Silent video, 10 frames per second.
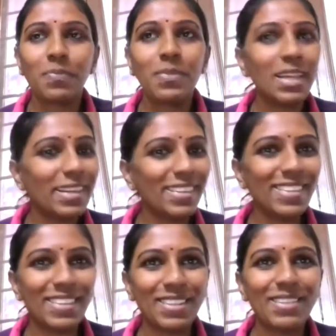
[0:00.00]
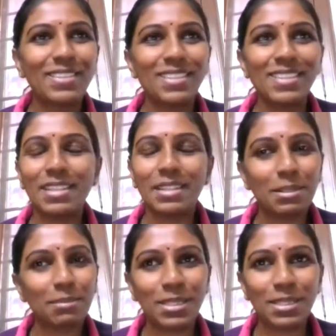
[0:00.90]
And
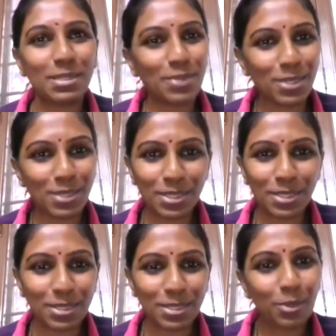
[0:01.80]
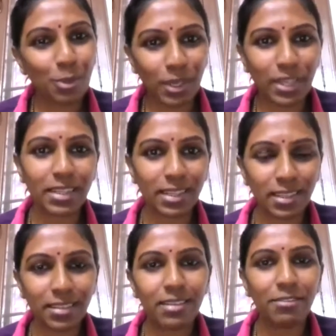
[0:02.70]
the business was just going in
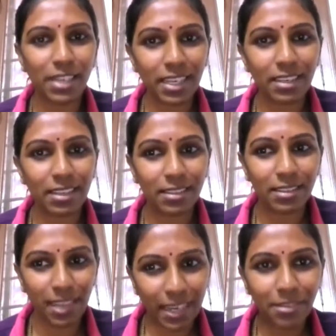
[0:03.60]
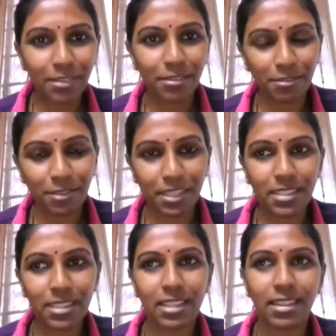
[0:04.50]
a very lighter
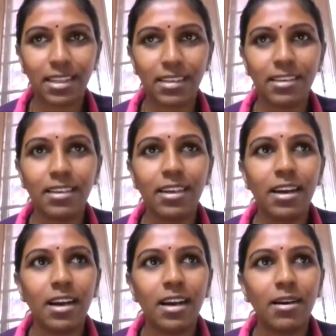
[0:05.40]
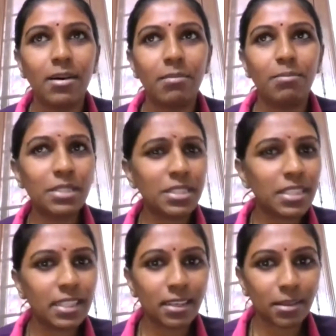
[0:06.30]
phase. And then
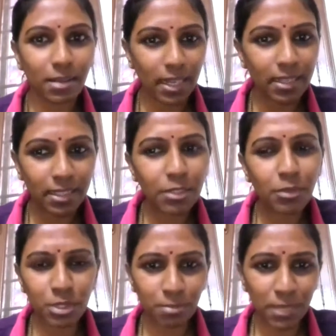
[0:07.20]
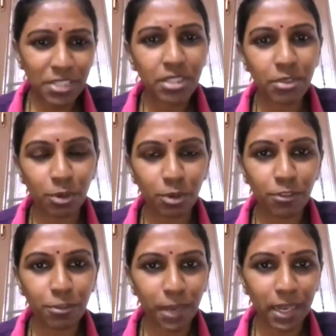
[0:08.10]
it was mentioned in one of
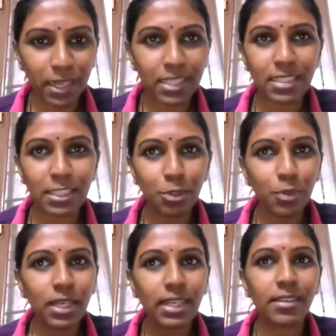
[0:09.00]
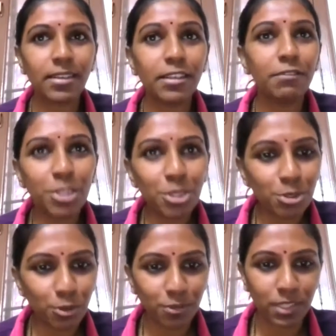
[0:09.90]
the packages that you will get a
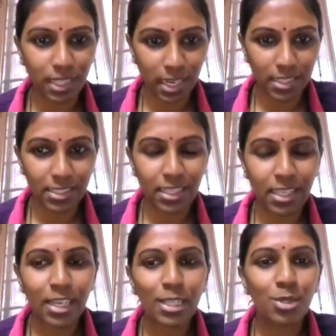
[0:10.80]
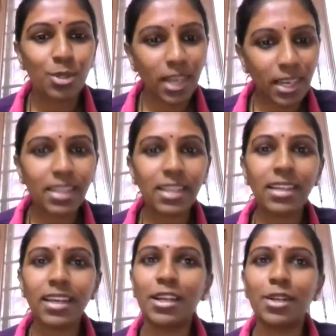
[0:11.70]
revision of the class. So
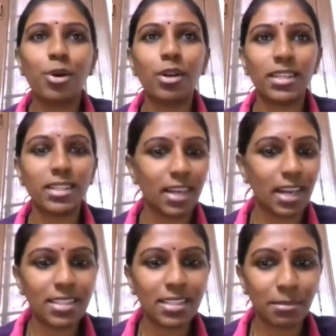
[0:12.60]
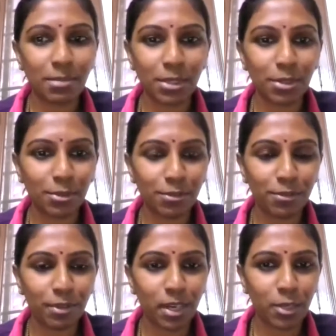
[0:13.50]
luckily, I got that class in the month of
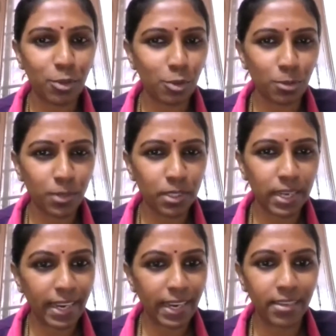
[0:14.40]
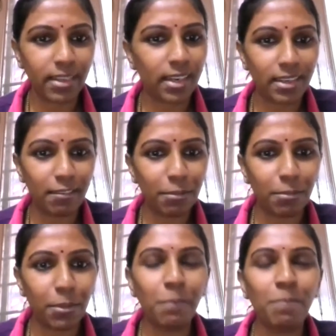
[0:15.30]
October end and
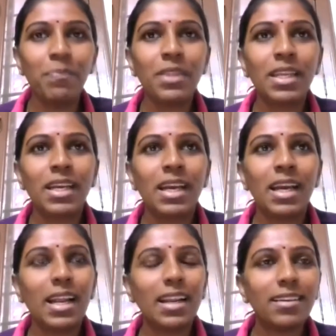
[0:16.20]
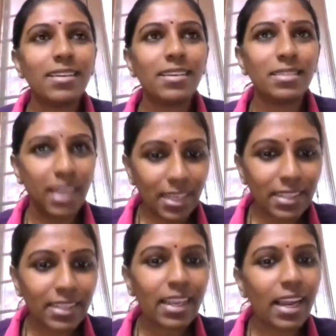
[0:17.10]
November. And
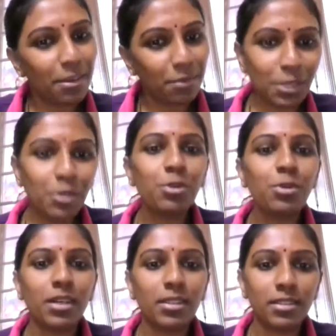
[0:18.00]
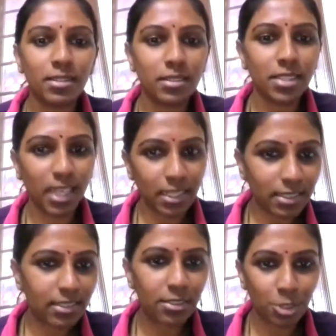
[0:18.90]
that day I went to the chat
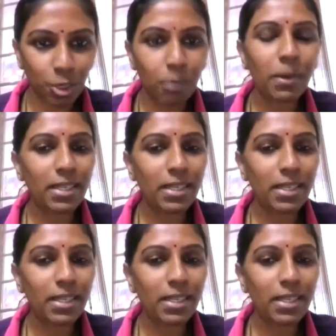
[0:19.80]
shop.